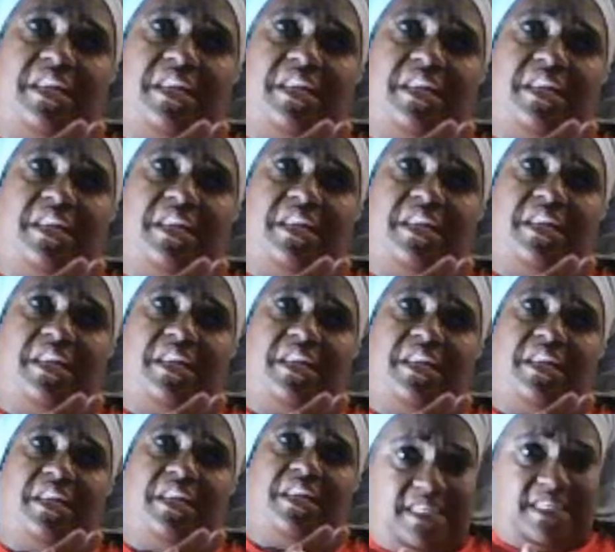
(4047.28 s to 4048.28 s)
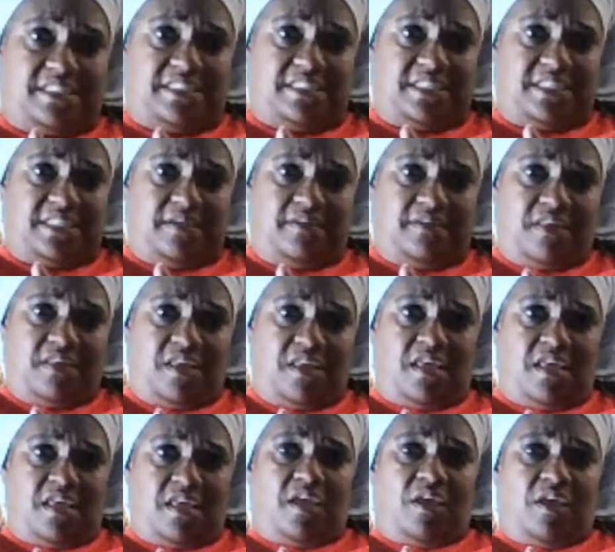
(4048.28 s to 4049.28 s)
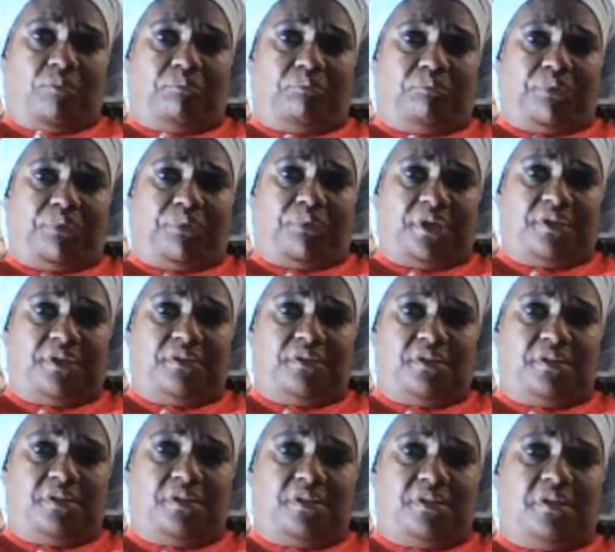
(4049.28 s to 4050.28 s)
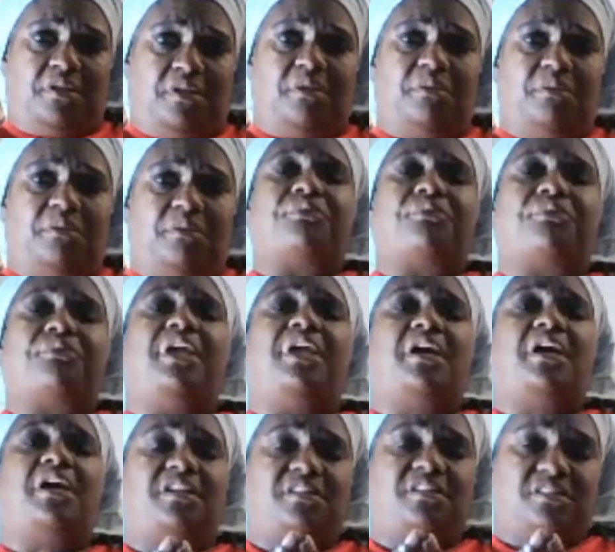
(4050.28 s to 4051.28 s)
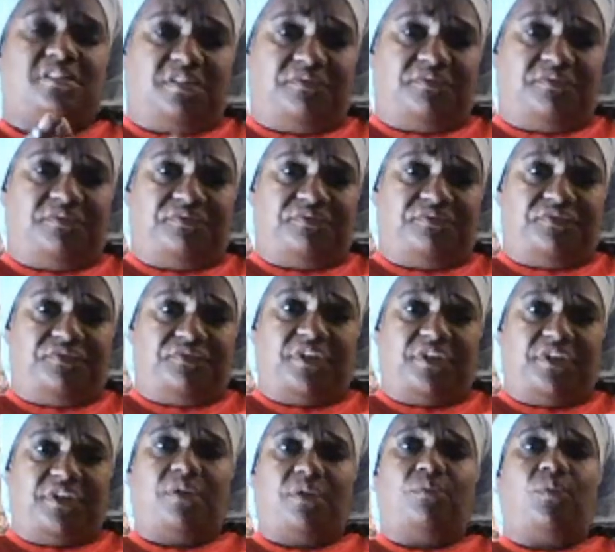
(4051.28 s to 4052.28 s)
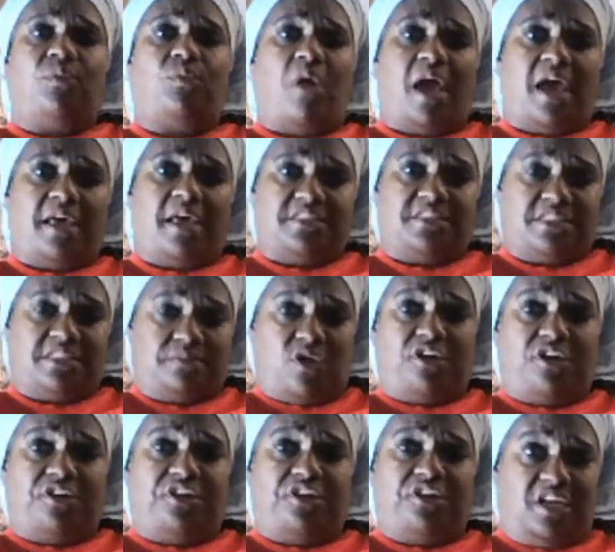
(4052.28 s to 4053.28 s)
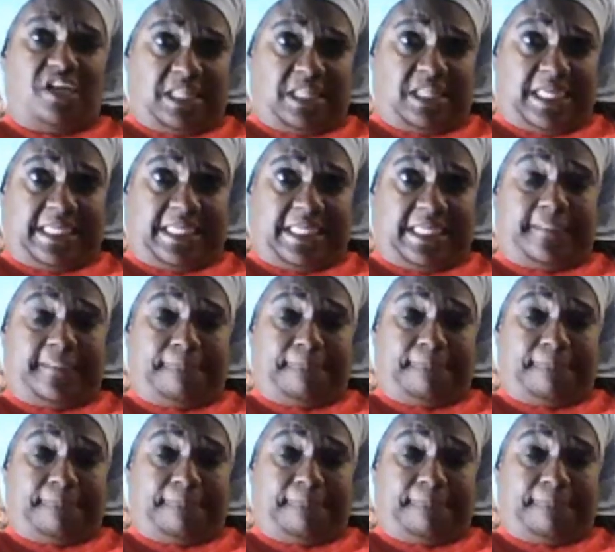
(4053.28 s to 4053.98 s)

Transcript: to happen like this, but Brianna's a very wise and smart young lady.